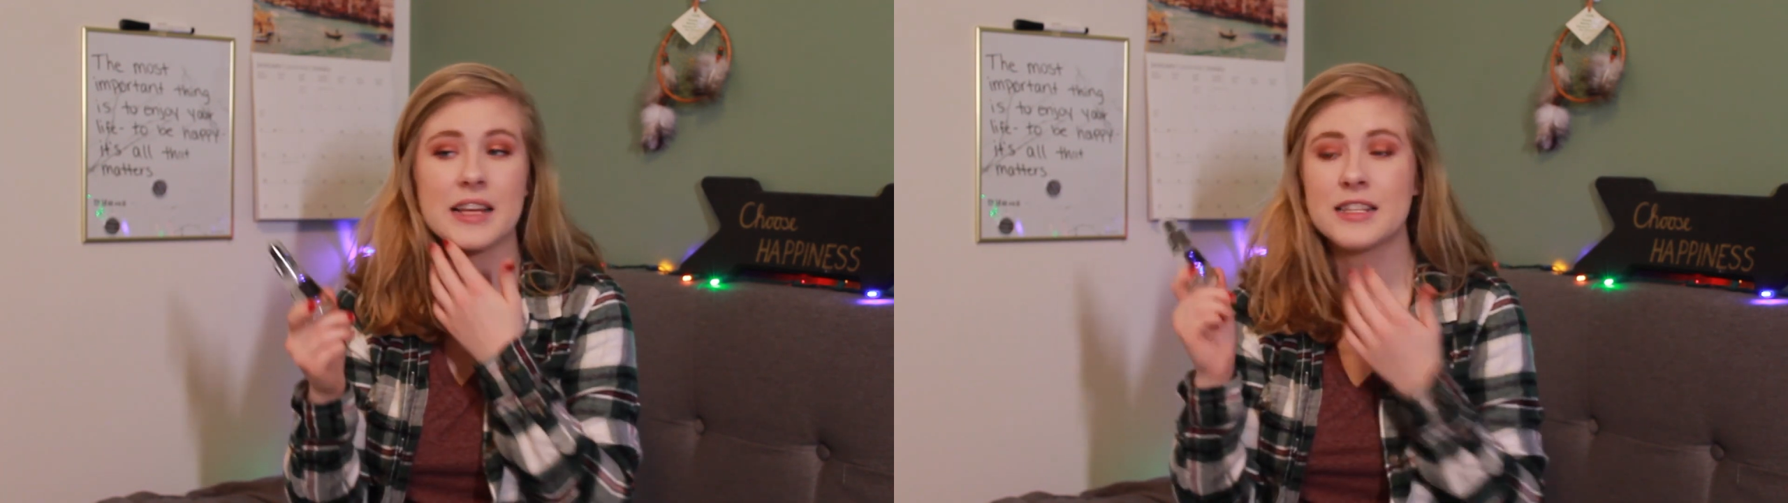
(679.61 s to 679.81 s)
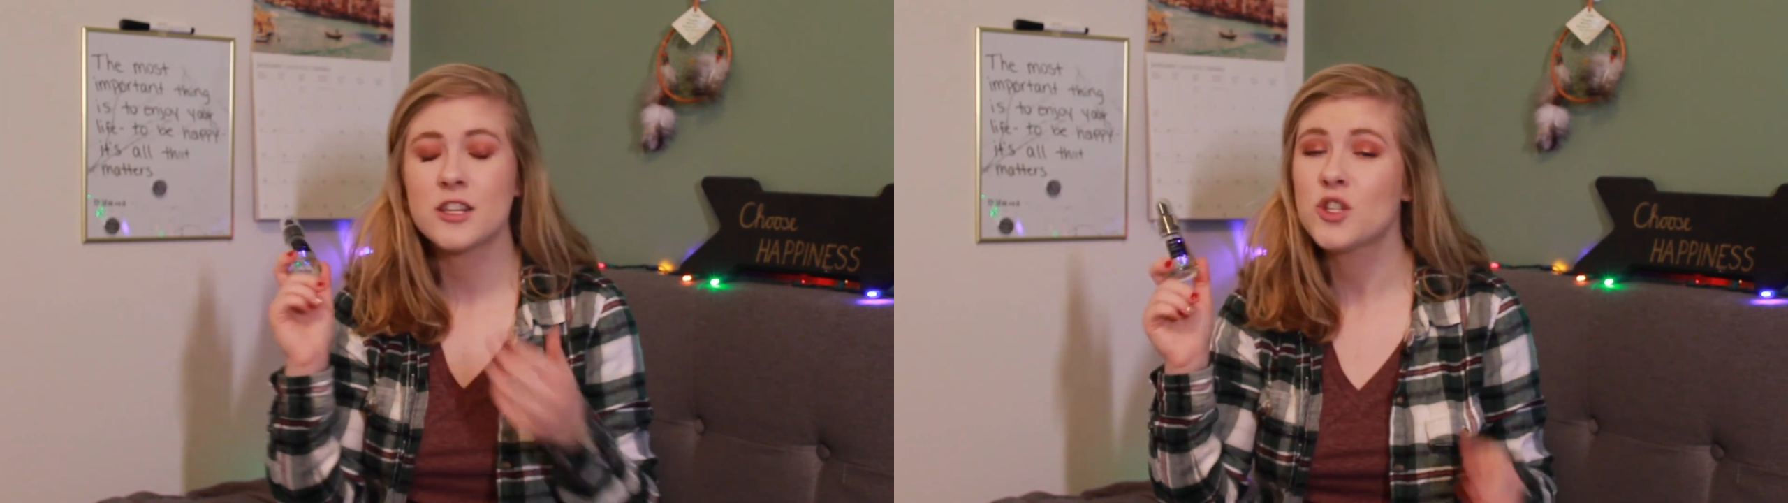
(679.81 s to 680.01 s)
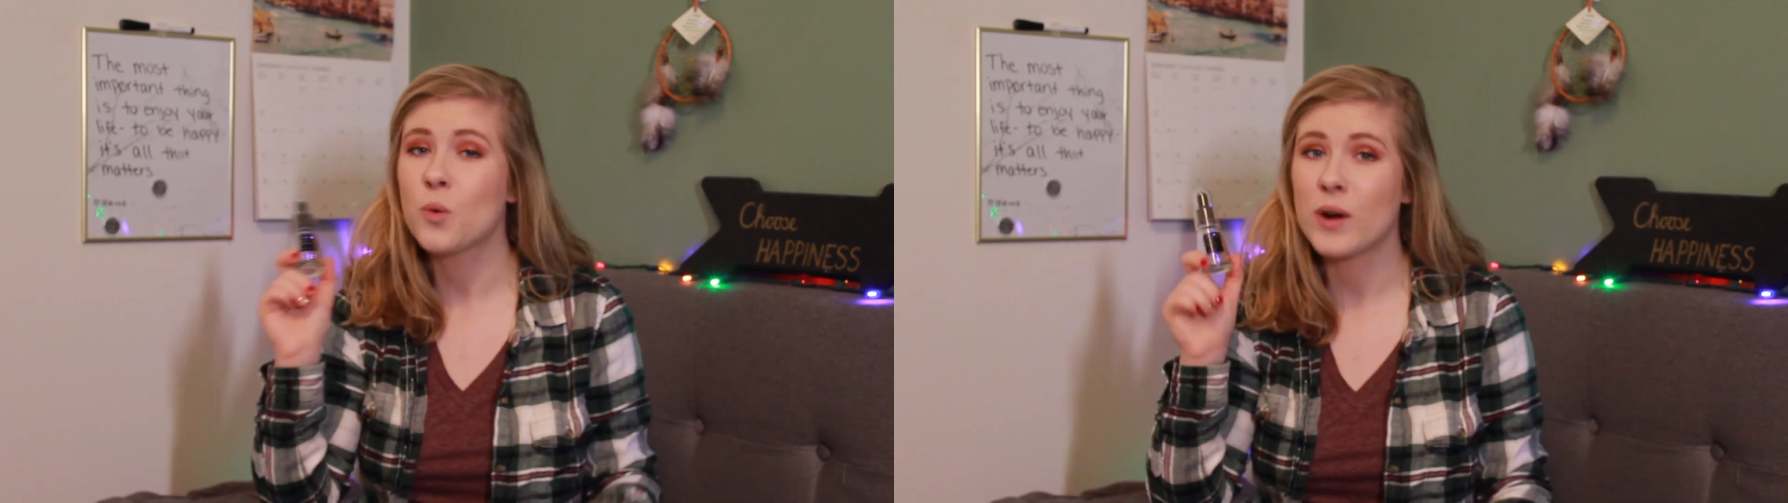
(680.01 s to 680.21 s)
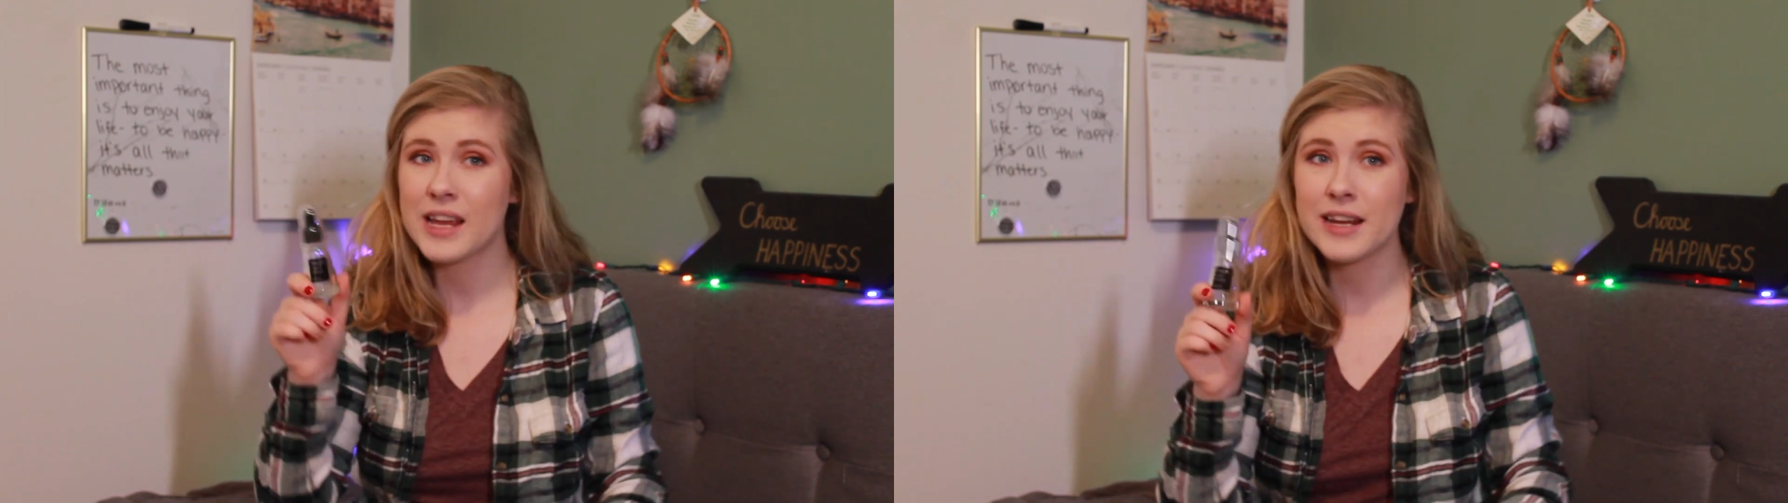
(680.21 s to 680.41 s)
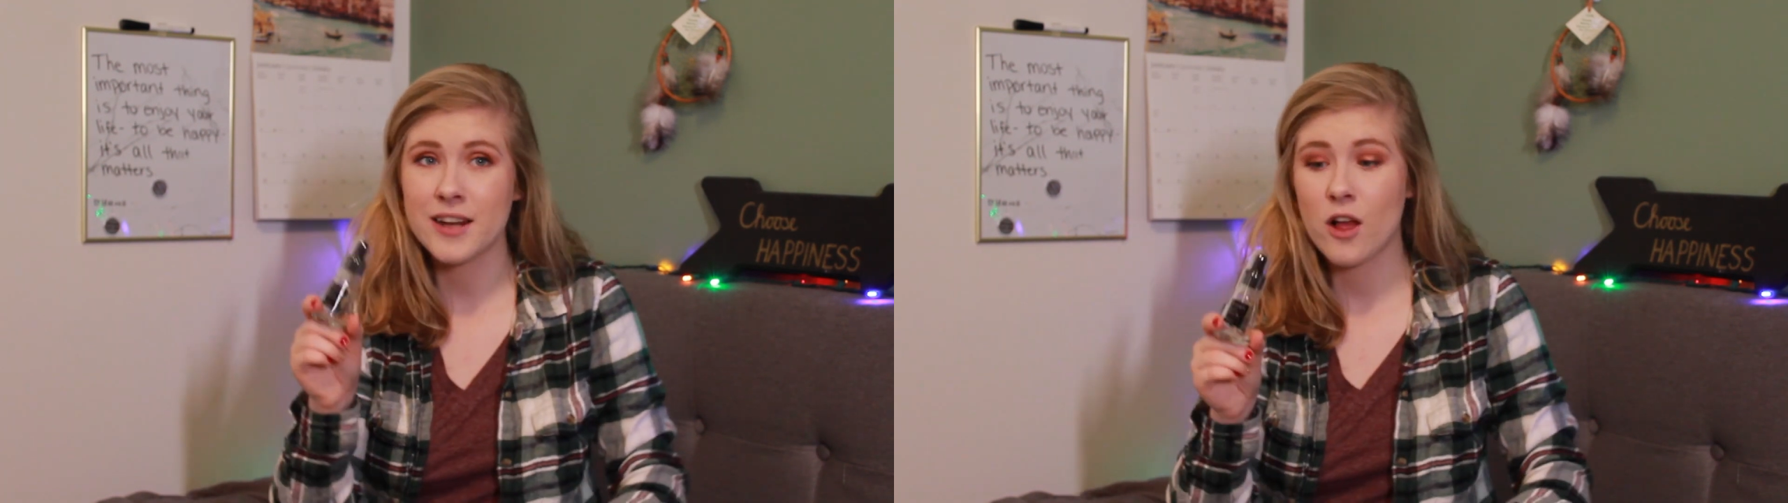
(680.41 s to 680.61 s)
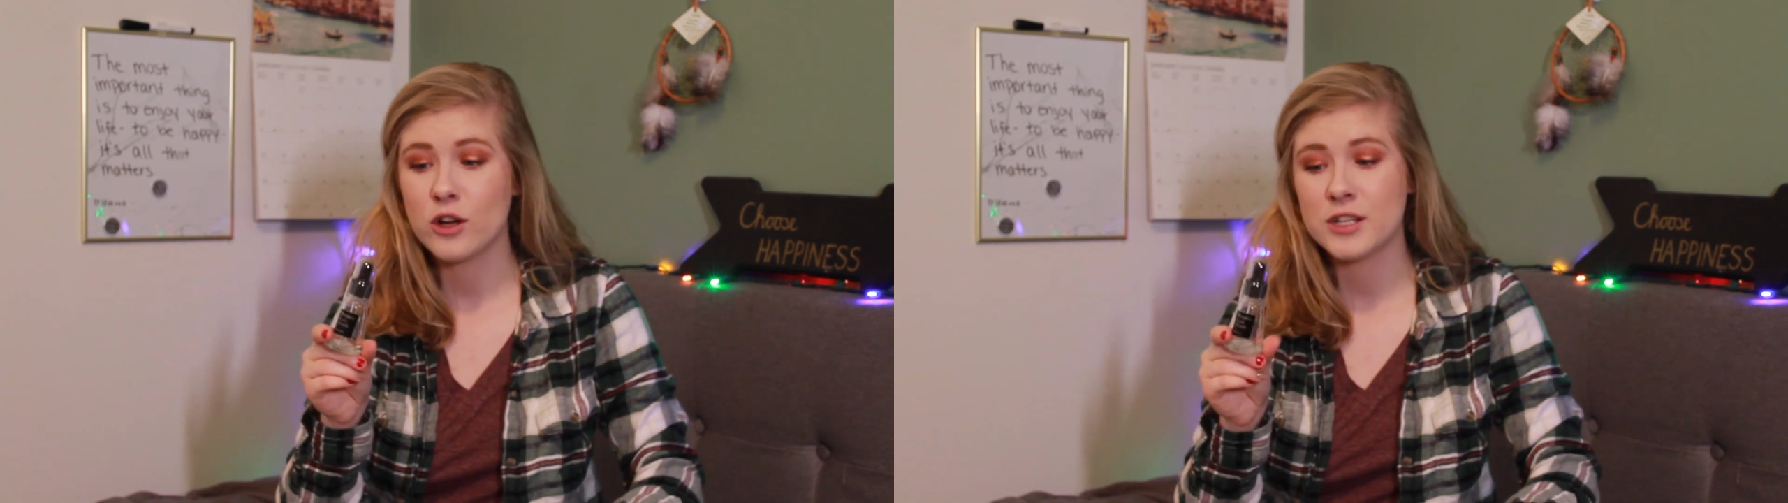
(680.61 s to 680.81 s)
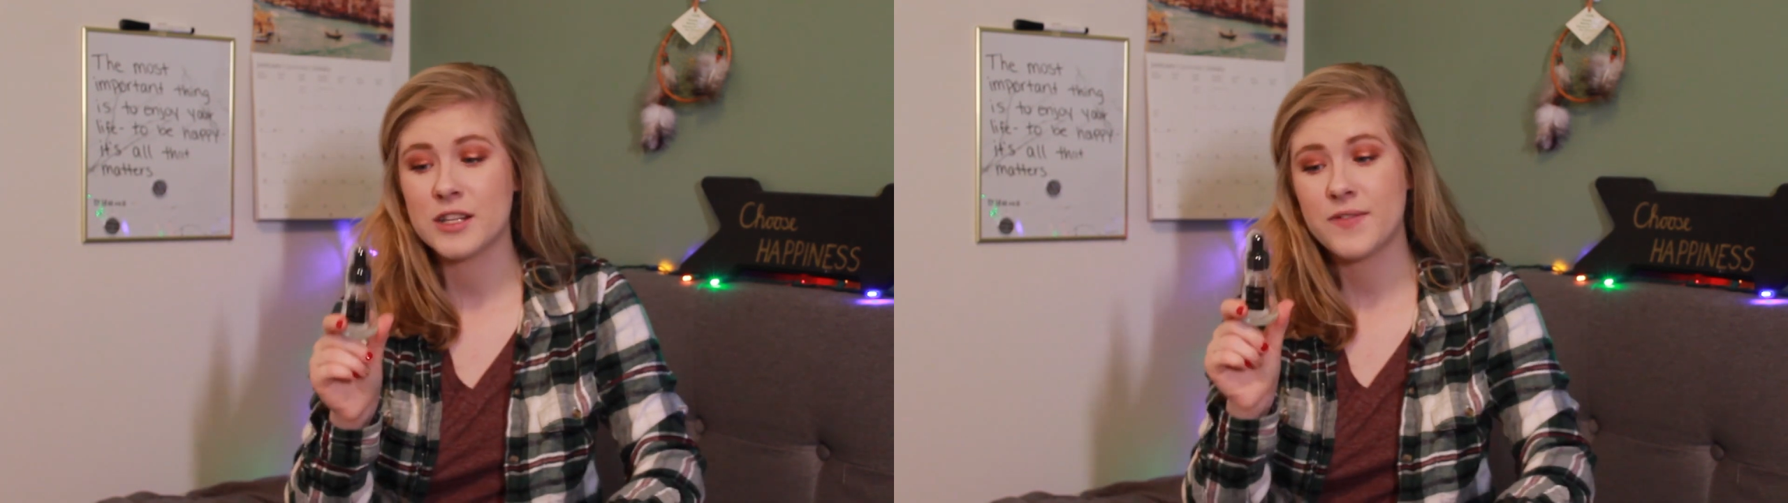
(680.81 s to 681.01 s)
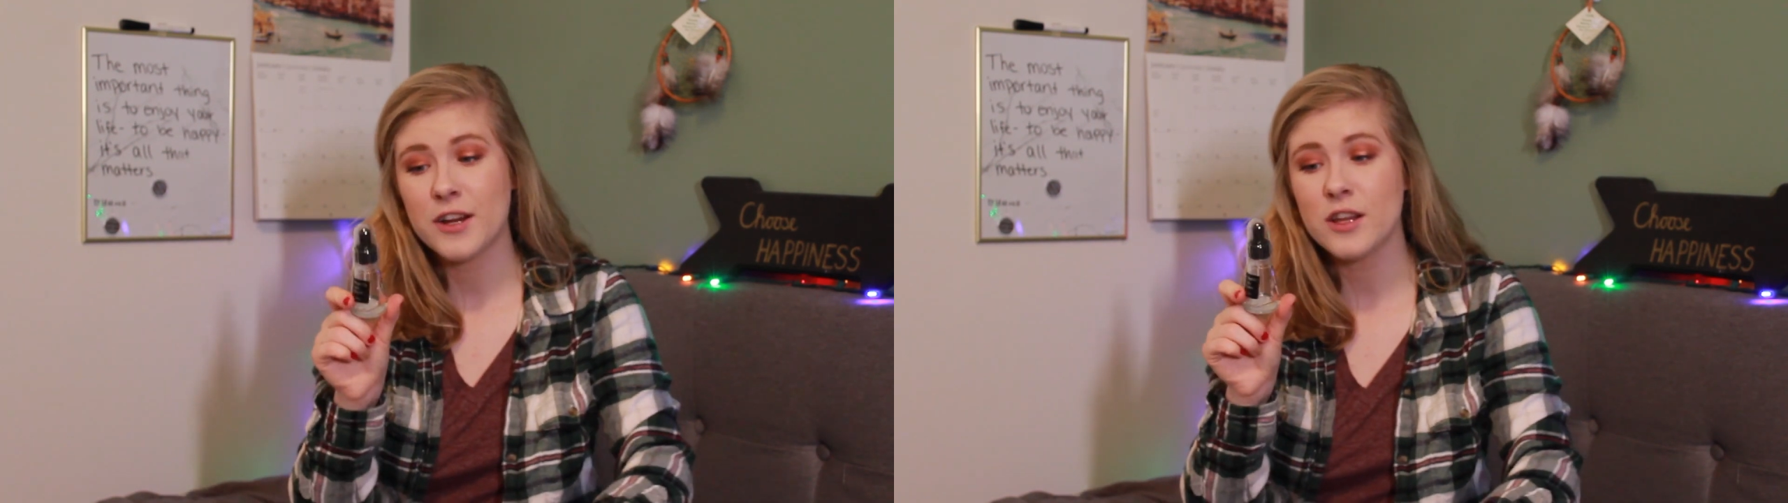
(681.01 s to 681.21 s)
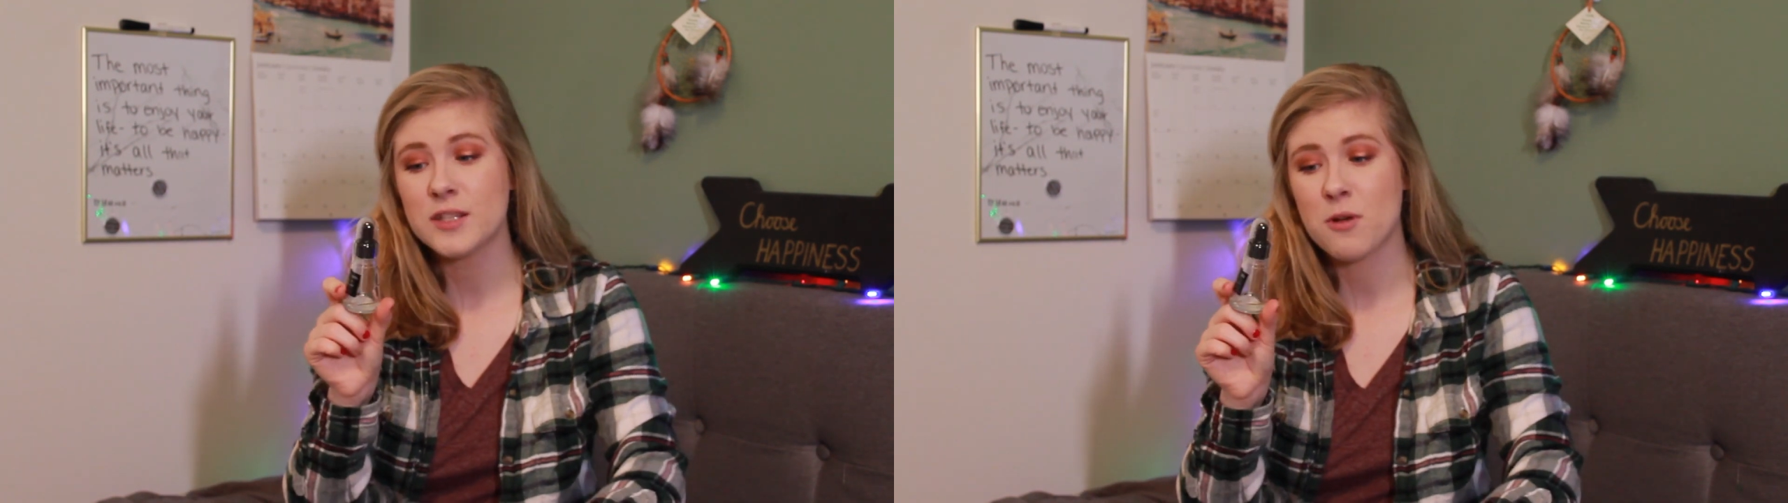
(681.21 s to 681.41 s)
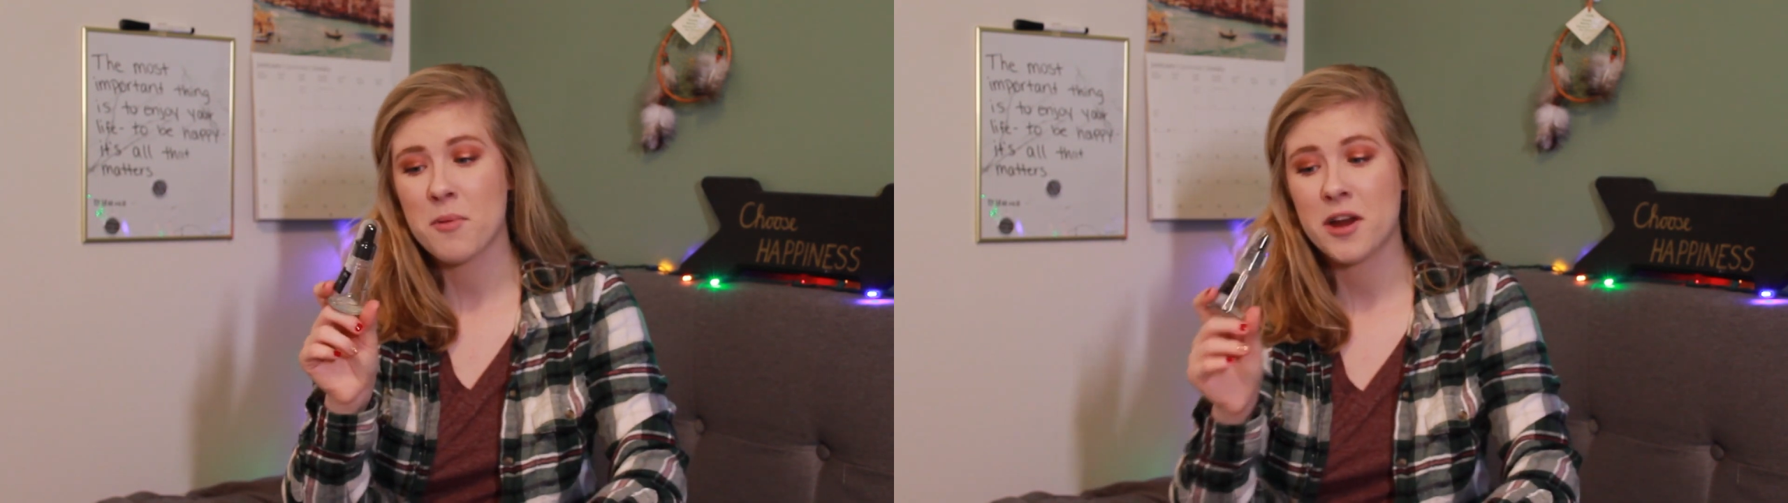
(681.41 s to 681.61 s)
because this is $28 and it's fairly a
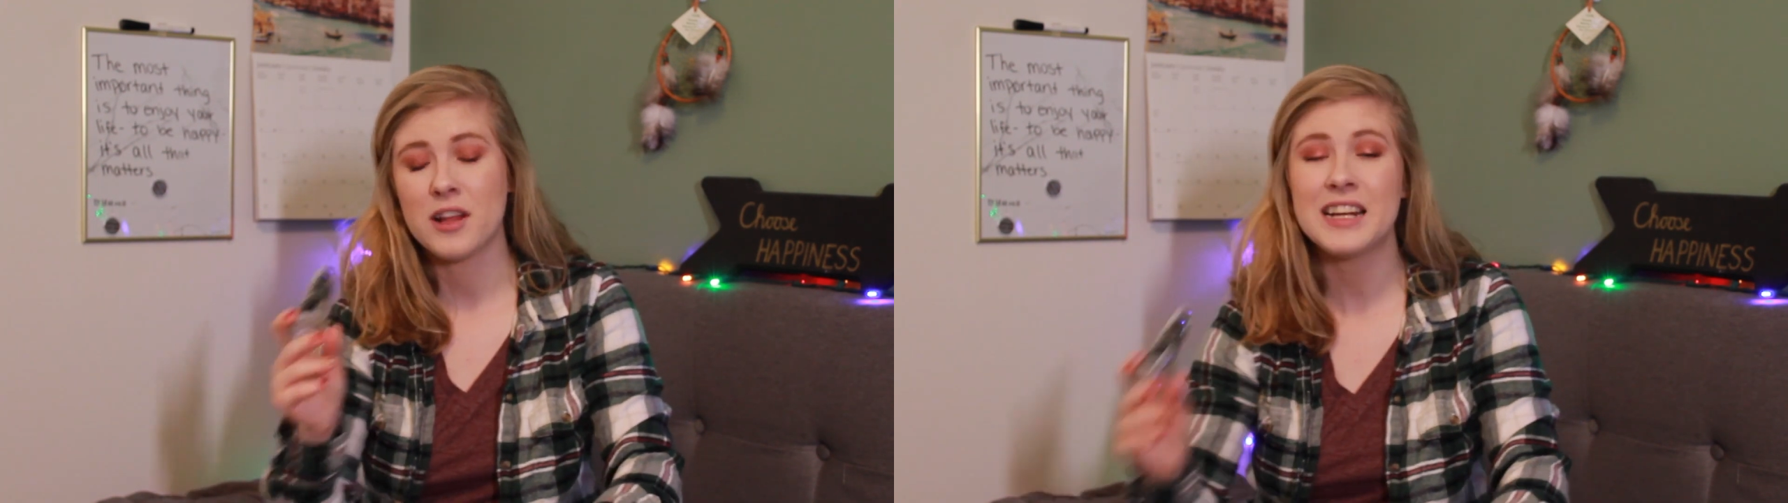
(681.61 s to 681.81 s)
small bottle.